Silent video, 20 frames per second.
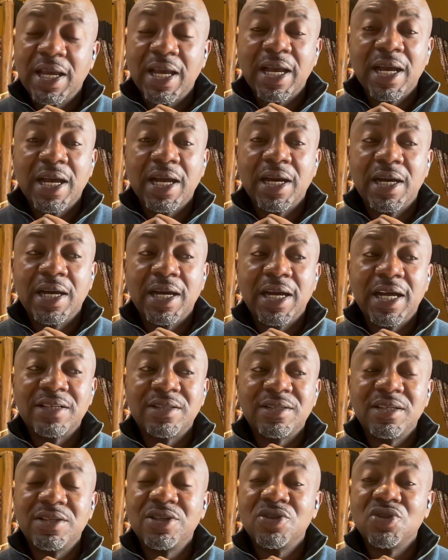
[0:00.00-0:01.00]

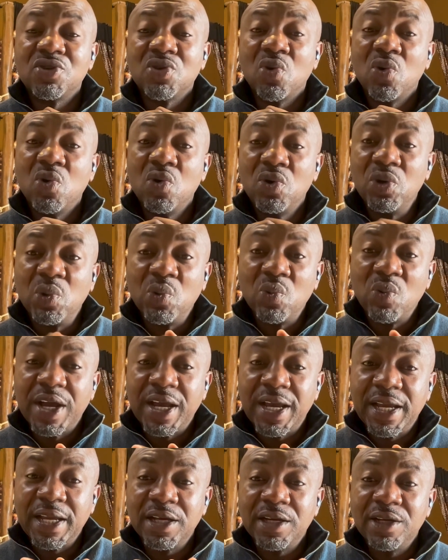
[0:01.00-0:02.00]
as this is the only
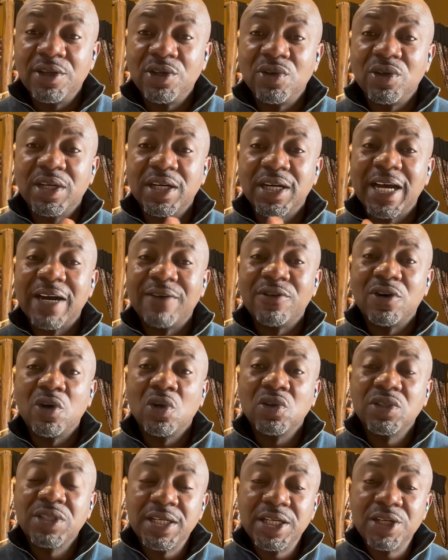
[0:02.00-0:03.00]
way you can have an
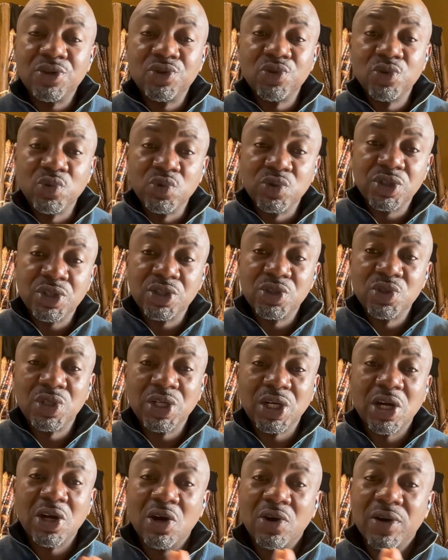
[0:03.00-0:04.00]
alternate route to
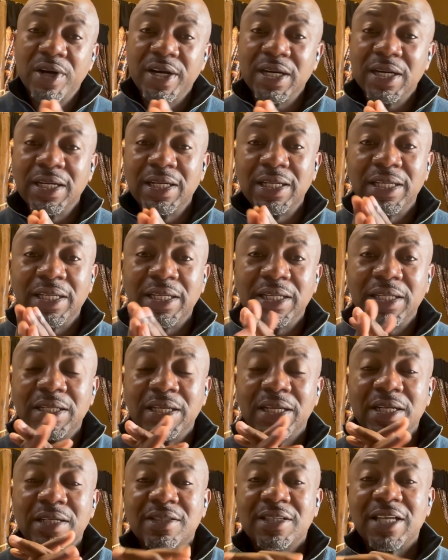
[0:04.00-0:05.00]
the currently
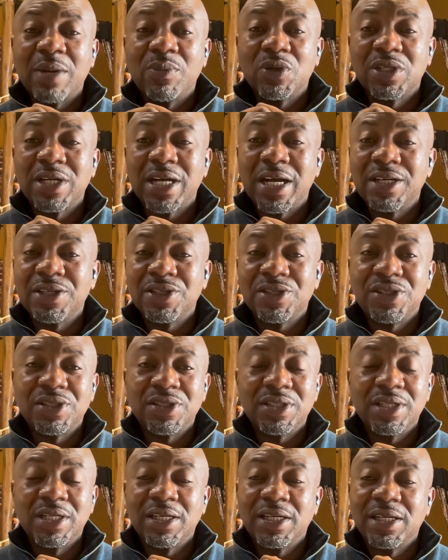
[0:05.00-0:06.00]

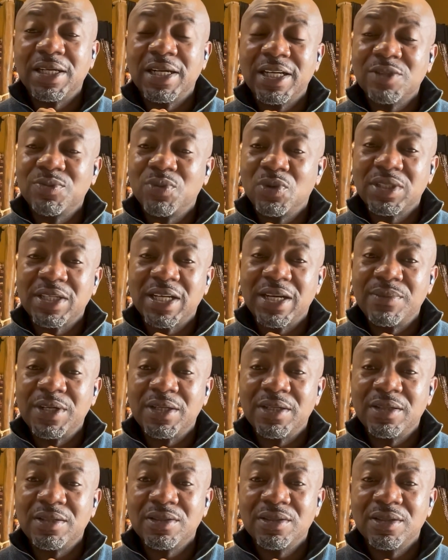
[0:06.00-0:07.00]
sabotaged export
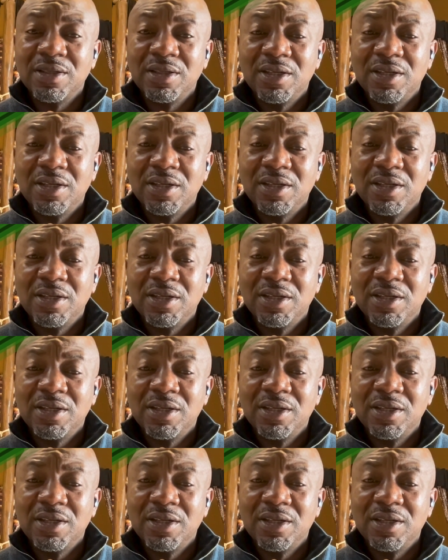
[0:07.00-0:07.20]
terminals.